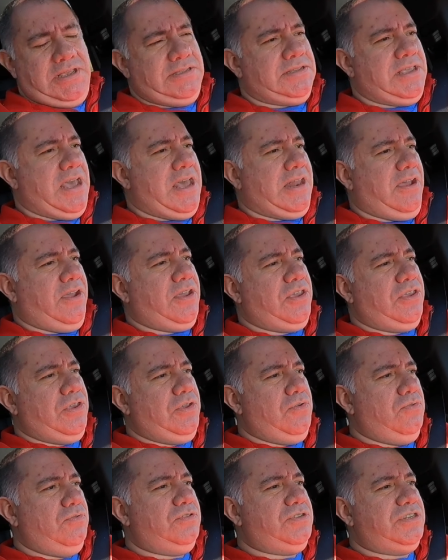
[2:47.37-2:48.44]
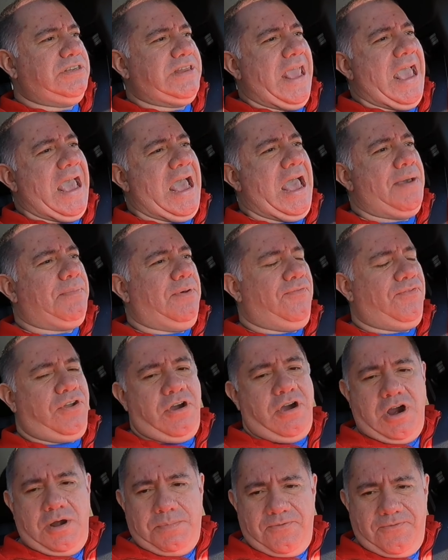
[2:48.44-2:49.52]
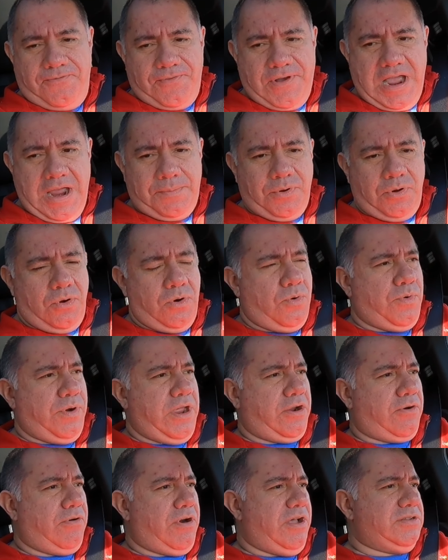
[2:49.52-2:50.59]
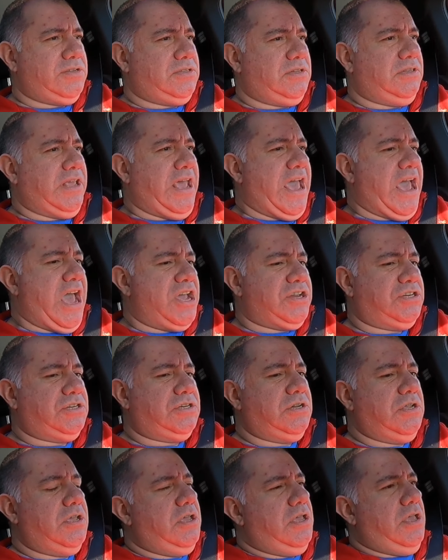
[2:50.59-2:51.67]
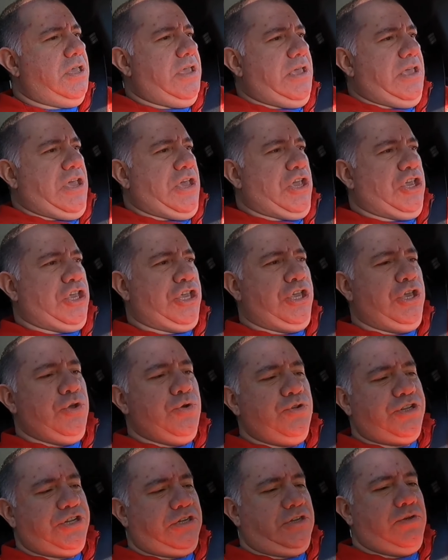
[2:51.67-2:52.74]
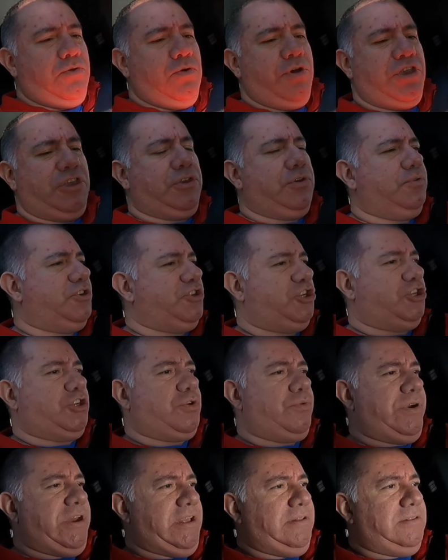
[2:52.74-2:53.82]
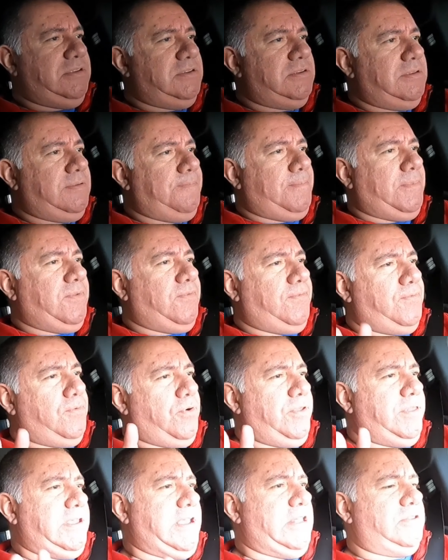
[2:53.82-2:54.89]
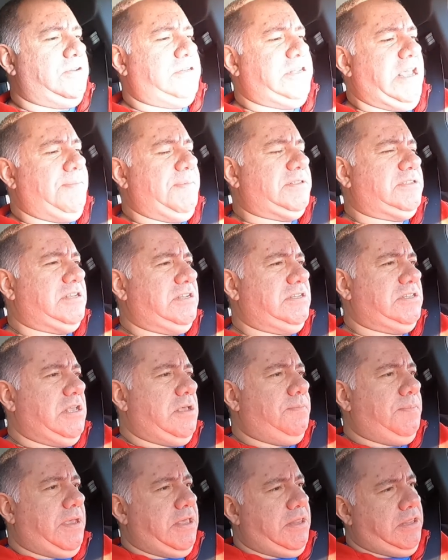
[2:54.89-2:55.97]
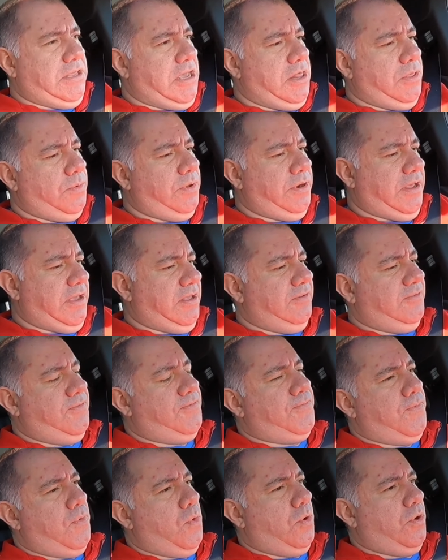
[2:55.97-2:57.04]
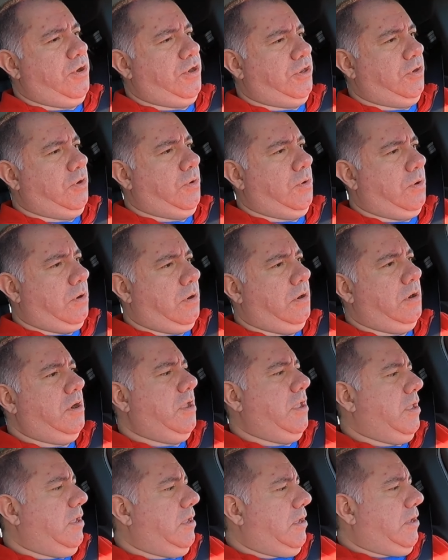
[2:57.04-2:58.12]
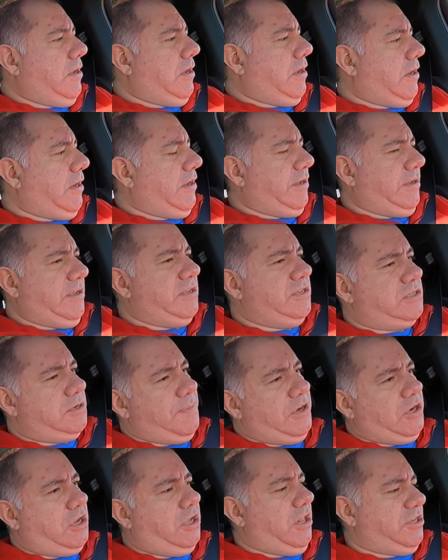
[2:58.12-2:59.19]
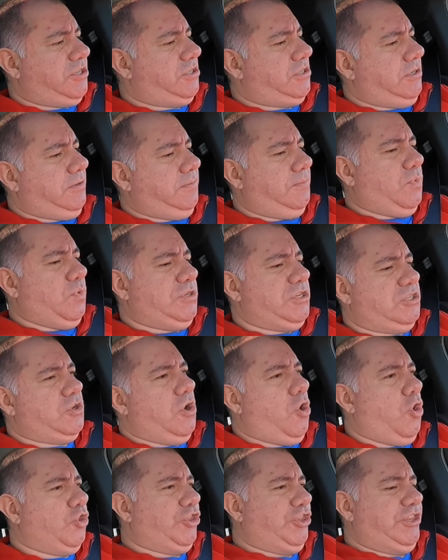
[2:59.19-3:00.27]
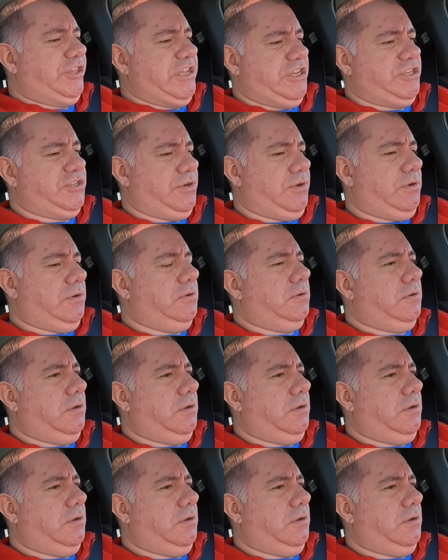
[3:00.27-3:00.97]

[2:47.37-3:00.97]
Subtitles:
It's got a huge dab of carbon fiber all the way across the dash. Two huge screens for the entertainment system, and the other one is for your instrument cluster, which is all digital.